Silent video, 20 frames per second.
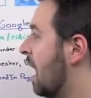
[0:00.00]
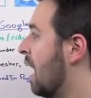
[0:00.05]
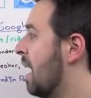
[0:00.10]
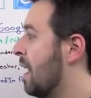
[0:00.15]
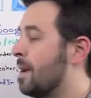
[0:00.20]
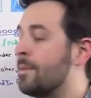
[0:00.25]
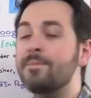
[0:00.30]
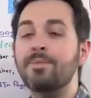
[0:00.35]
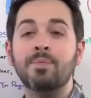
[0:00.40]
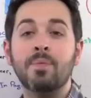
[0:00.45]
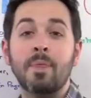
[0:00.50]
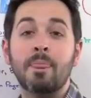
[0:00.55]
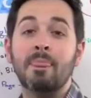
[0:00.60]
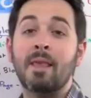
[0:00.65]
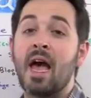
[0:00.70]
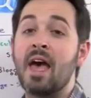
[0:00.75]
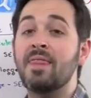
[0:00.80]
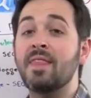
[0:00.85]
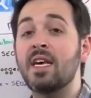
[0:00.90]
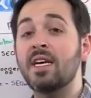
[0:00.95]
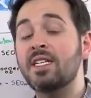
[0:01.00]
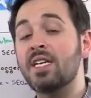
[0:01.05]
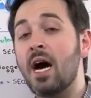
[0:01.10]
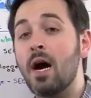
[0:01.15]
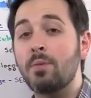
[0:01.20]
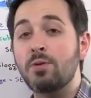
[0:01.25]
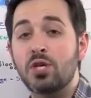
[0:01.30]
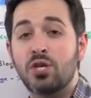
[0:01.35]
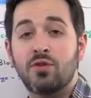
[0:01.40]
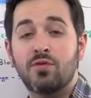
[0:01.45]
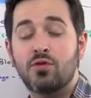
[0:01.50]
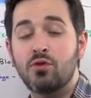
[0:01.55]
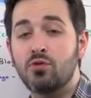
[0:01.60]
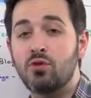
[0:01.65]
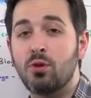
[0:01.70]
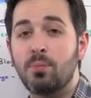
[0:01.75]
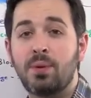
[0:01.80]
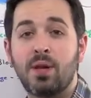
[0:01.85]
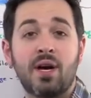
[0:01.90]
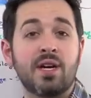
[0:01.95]
And the adoption of
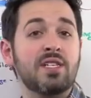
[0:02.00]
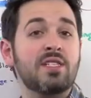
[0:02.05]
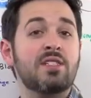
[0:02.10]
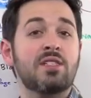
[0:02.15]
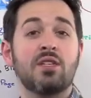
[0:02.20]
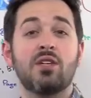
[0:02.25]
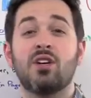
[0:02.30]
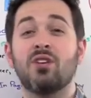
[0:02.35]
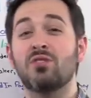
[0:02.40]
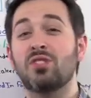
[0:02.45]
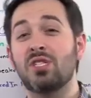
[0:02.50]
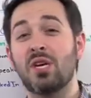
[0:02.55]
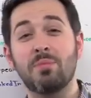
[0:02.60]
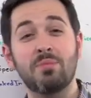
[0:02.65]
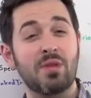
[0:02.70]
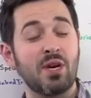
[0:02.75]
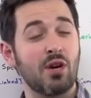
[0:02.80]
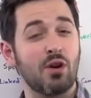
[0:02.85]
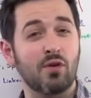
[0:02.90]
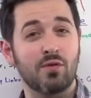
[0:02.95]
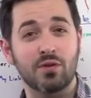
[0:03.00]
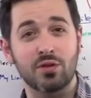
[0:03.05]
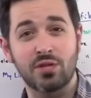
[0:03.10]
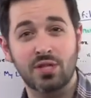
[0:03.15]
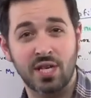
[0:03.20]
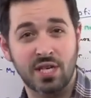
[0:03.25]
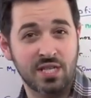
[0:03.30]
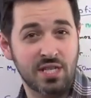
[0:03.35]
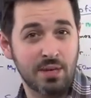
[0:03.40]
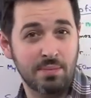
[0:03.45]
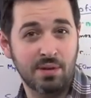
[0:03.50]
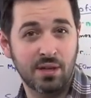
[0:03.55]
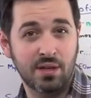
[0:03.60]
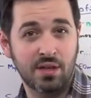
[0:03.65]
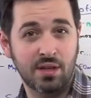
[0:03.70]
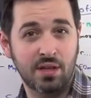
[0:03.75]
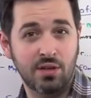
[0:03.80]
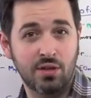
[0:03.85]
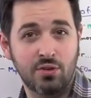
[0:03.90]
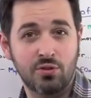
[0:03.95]
Google Plus, something over 60
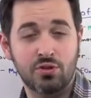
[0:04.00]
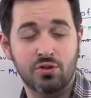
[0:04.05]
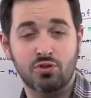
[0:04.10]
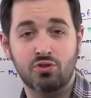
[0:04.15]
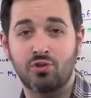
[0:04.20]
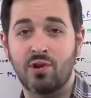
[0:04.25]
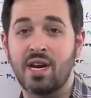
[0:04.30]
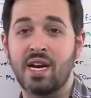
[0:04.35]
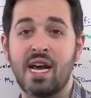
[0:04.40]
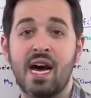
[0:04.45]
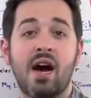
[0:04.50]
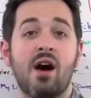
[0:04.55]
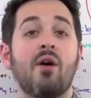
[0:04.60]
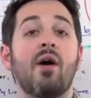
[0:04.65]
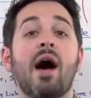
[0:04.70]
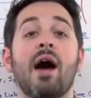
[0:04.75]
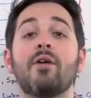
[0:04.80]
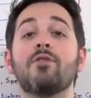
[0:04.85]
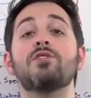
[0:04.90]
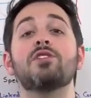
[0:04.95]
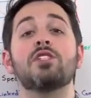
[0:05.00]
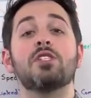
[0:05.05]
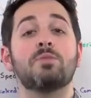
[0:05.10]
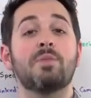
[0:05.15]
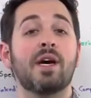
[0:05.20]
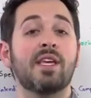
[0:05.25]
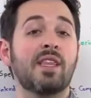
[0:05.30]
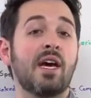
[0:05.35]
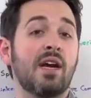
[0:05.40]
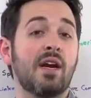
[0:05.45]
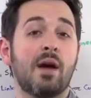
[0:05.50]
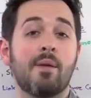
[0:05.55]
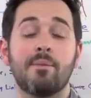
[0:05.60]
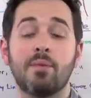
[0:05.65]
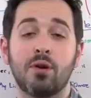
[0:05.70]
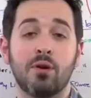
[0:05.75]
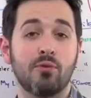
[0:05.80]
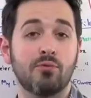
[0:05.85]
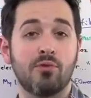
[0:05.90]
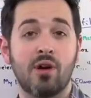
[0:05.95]
million users right now. I would suspect that
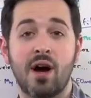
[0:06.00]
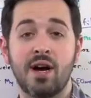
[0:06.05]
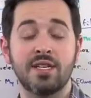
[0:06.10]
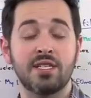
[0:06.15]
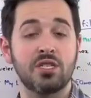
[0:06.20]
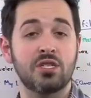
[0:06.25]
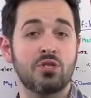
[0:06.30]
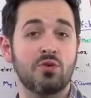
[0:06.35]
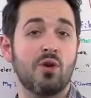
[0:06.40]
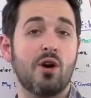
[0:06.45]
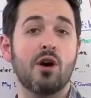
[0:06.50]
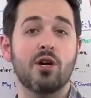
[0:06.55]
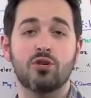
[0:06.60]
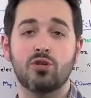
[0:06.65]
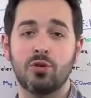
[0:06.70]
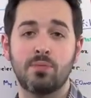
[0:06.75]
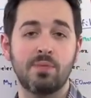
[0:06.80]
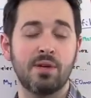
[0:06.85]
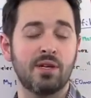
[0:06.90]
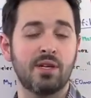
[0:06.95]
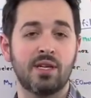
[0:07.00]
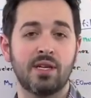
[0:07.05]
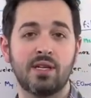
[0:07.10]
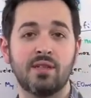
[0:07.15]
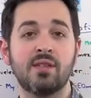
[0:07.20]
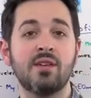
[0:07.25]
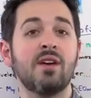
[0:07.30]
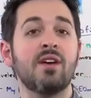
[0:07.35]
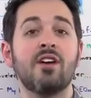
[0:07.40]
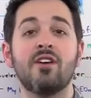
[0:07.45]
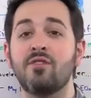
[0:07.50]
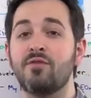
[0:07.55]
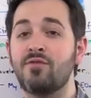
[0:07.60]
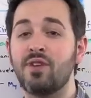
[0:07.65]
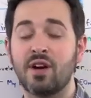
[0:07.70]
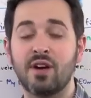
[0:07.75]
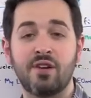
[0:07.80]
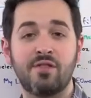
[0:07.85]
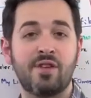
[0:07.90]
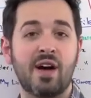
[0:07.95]
number rises to 100 million
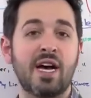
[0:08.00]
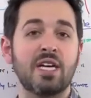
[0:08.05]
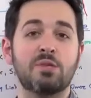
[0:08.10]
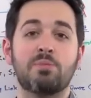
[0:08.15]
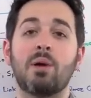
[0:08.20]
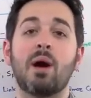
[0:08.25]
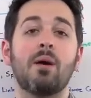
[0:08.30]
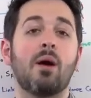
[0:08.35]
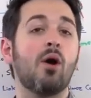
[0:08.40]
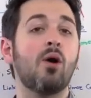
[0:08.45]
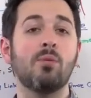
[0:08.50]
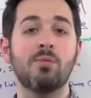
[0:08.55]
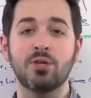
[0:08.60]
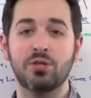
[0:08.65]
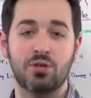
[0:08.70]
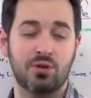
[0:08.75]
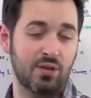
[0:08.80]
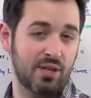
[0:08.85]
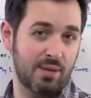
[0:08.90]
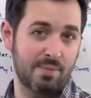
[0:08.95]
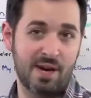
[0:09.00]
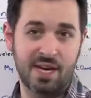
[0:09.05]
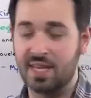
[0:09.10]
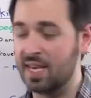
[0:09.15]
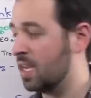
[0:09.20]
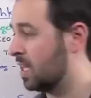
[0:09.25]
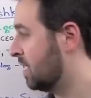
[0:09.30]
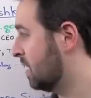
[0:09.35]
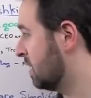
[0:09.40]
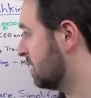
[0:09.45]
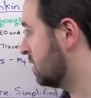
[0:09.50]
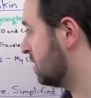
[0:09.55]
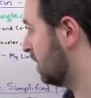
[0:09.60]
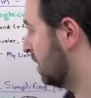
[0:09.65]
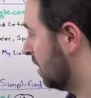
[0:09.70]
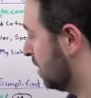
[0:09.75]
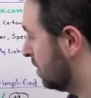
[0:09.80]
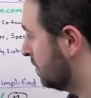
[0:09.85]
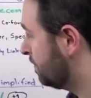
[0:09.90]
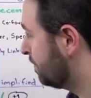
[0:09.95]
very fast, almost certainly by the end of this
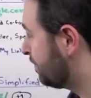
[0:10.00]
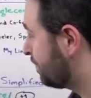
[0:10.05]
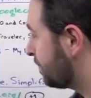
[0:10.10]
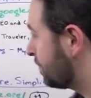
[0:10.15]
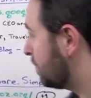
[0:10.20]
year.